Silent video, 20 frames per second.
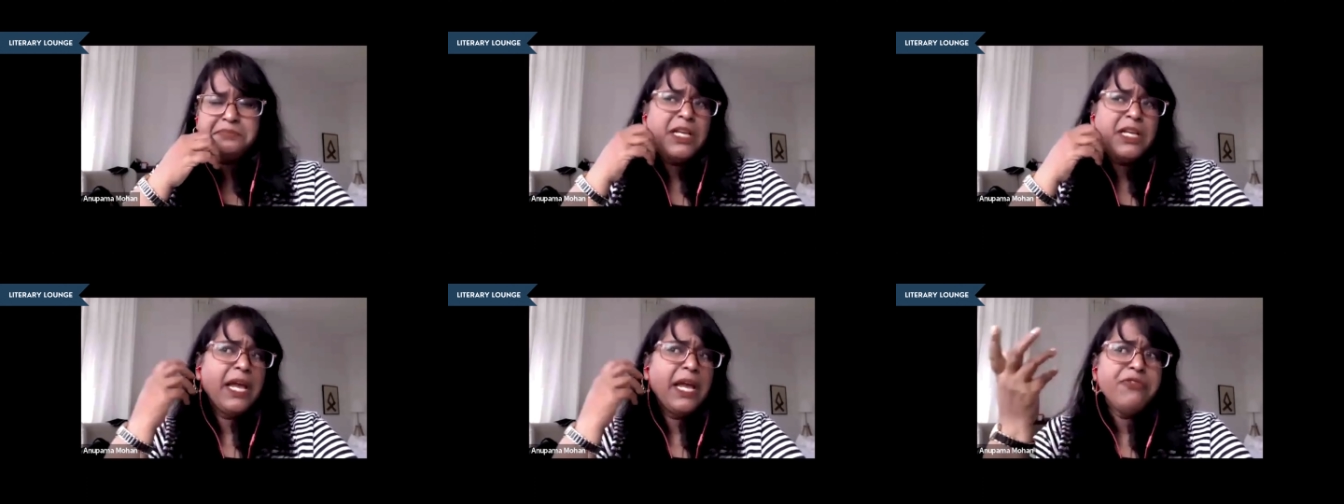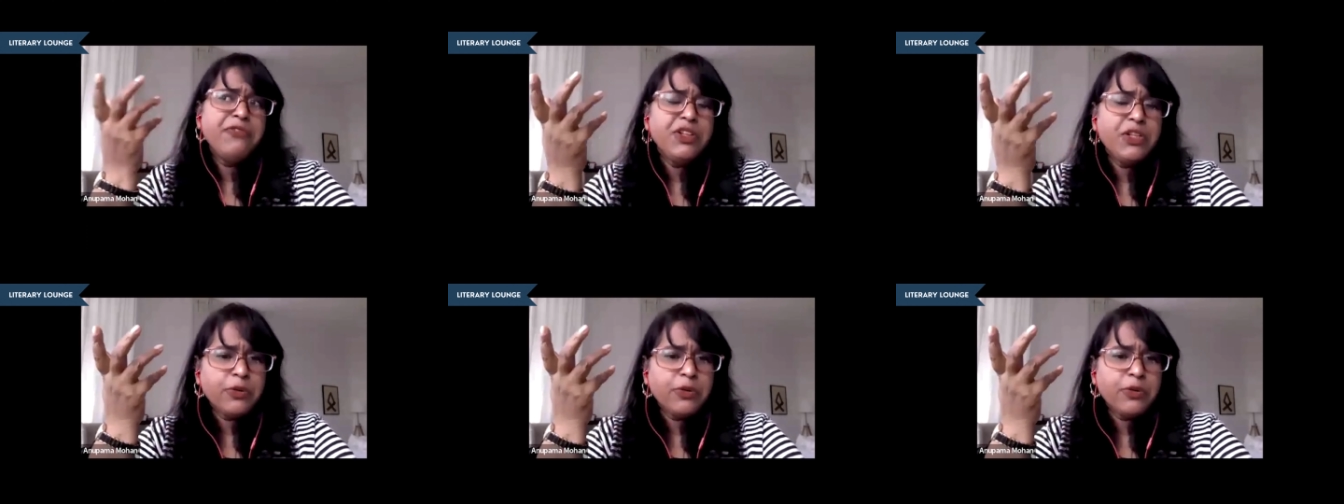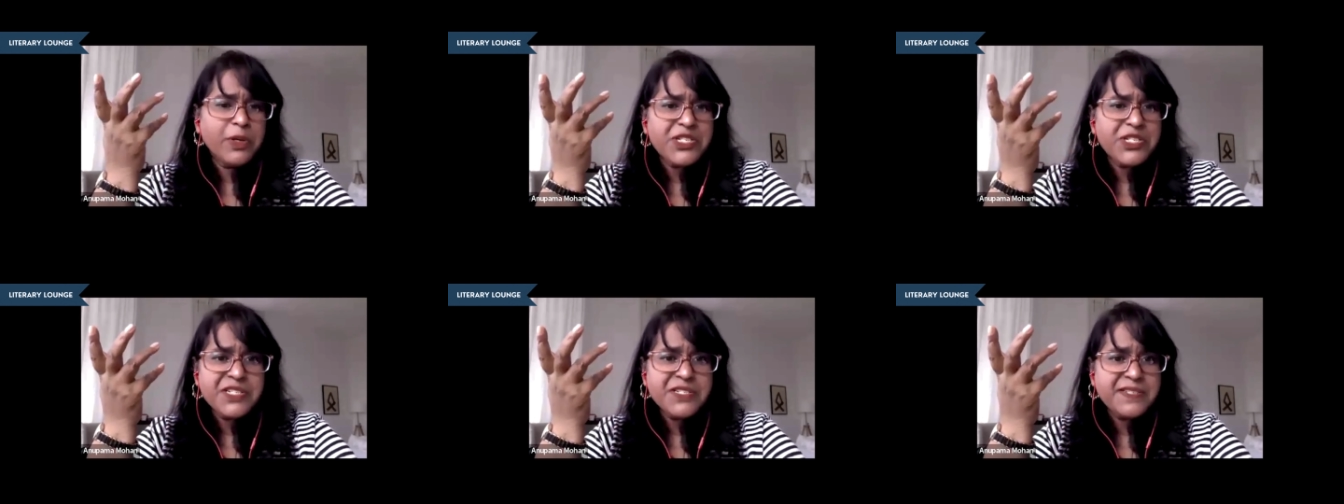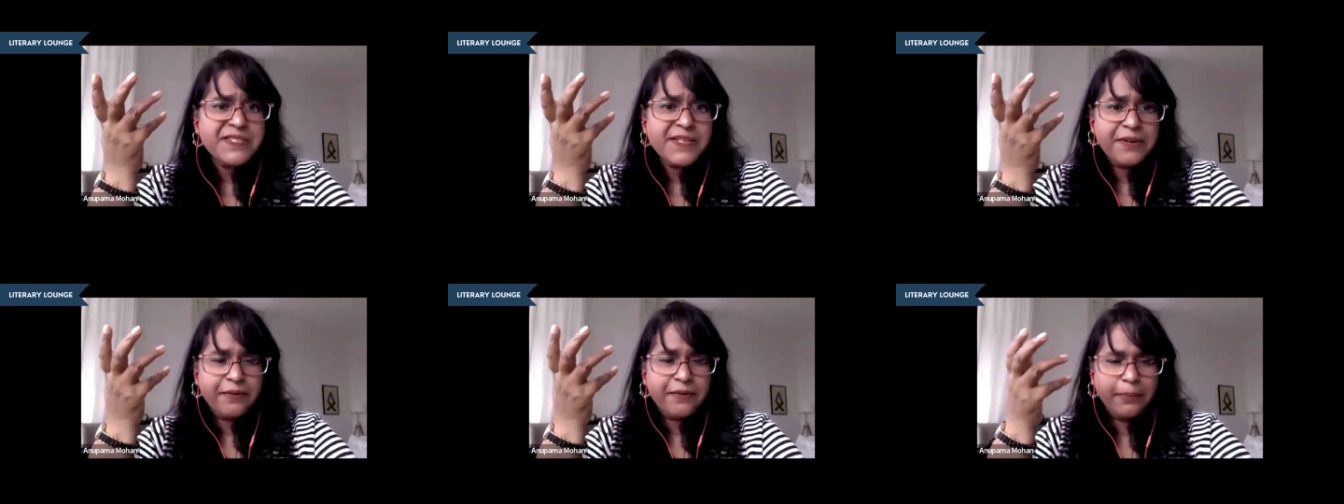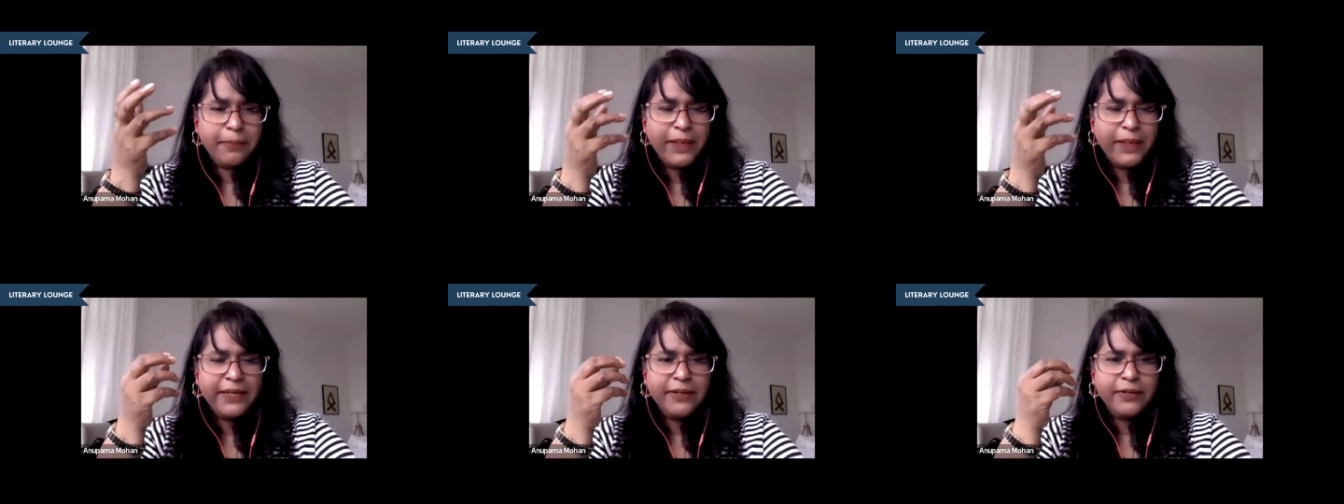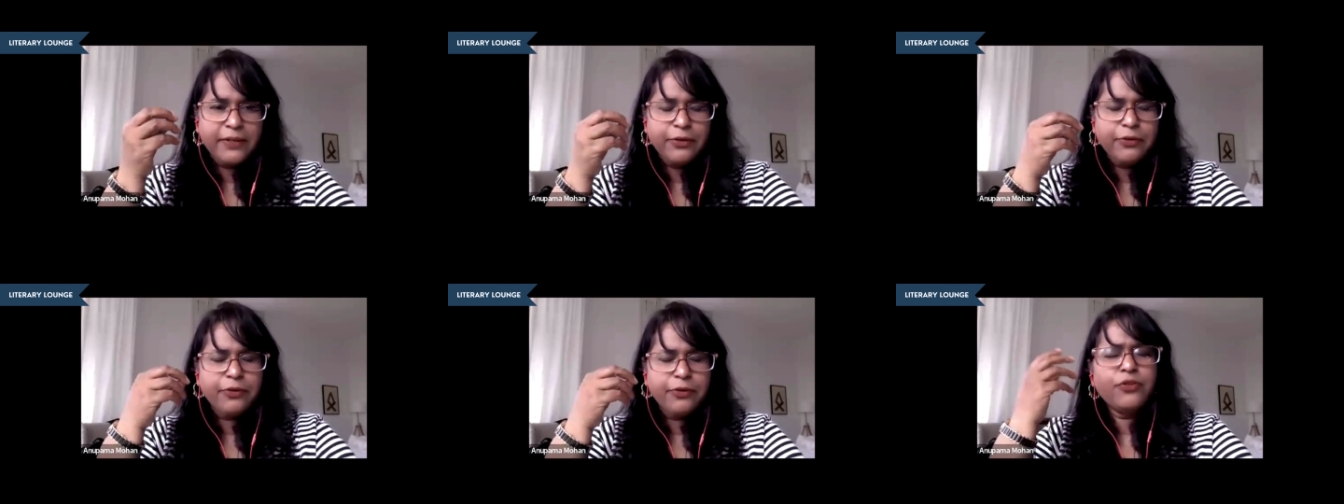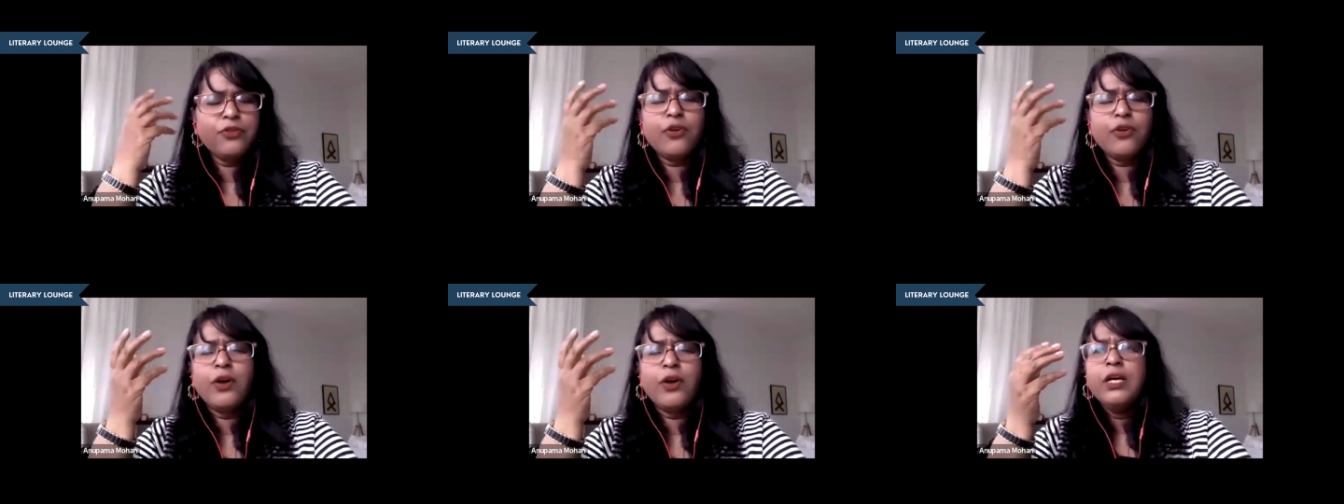and with the questions that remain you know
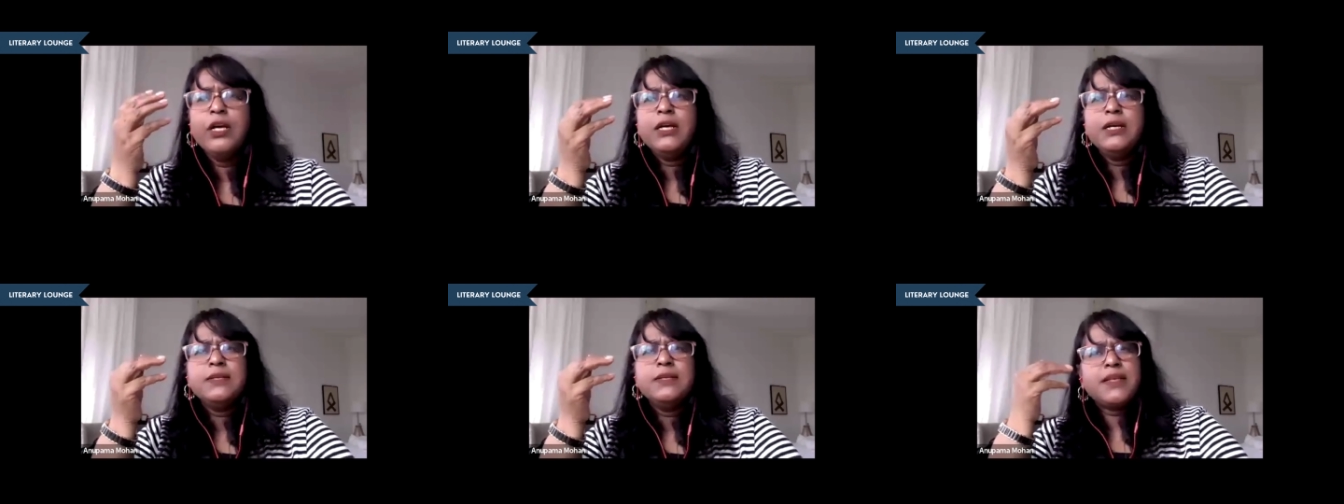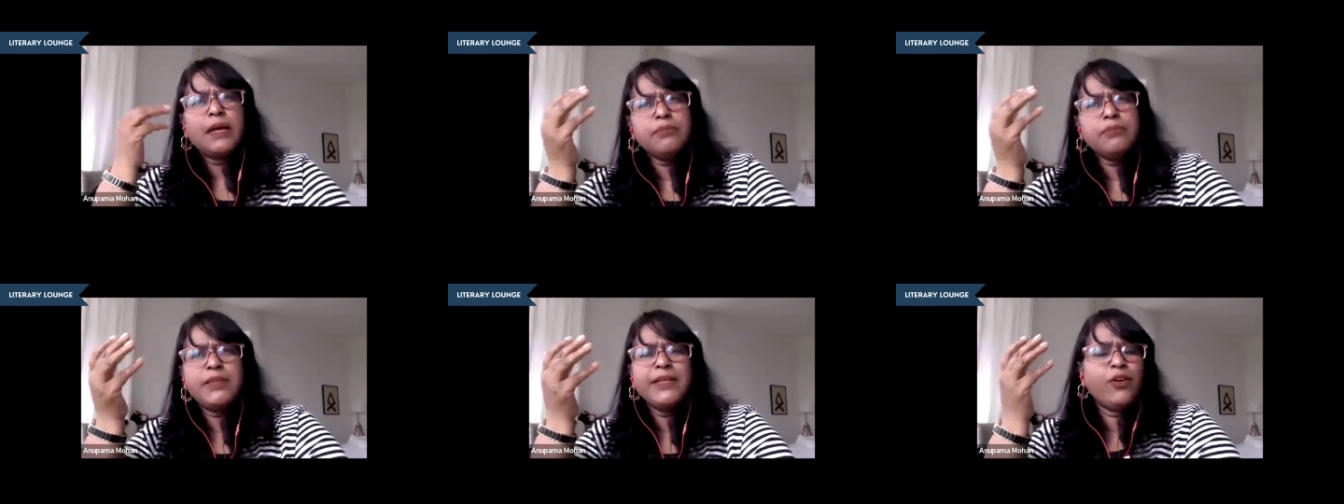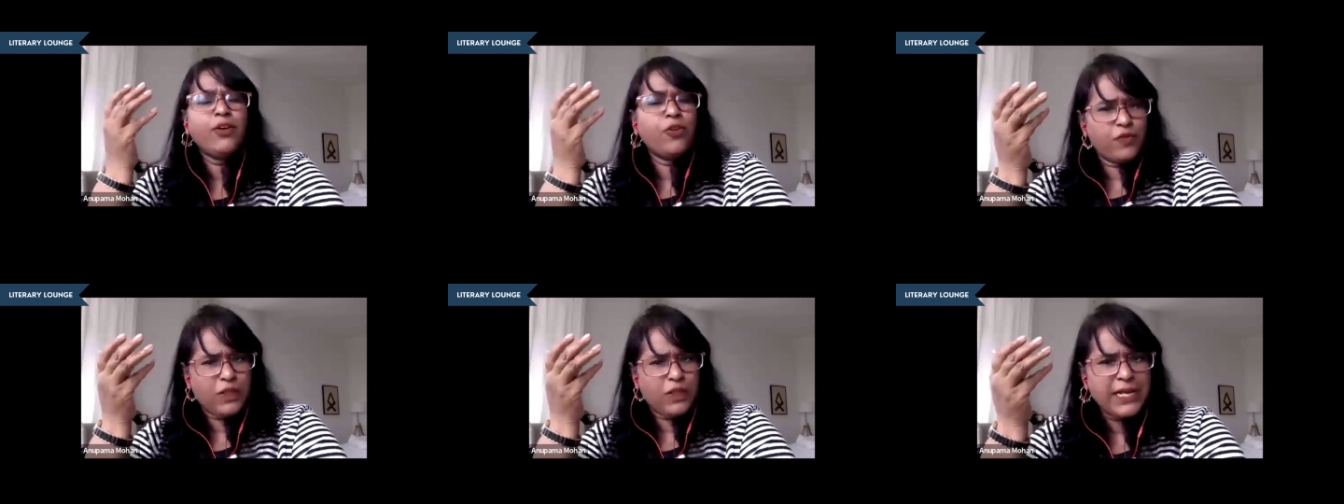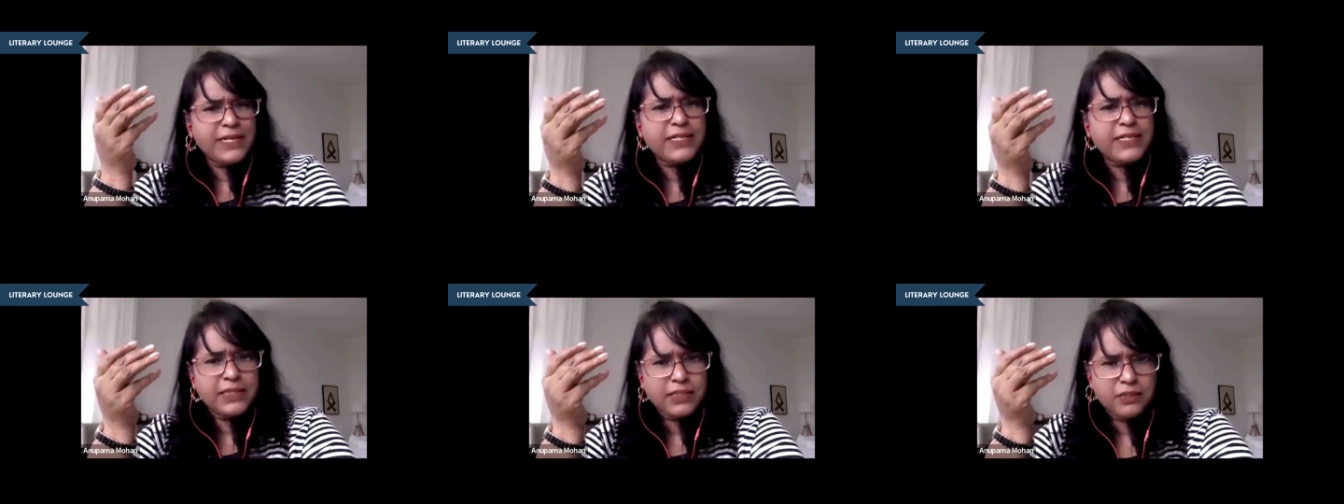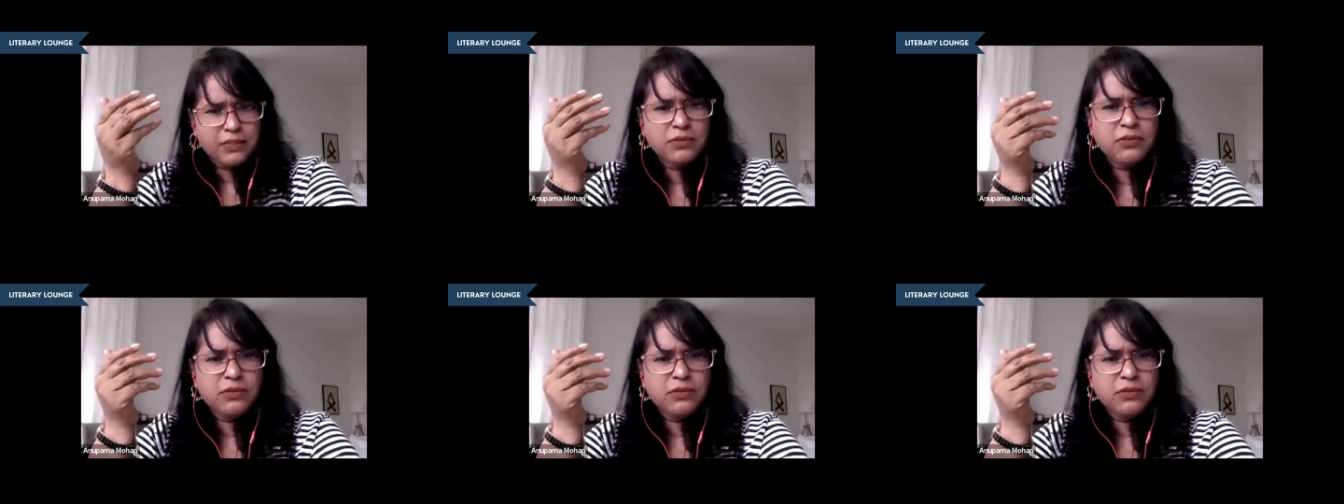so something of that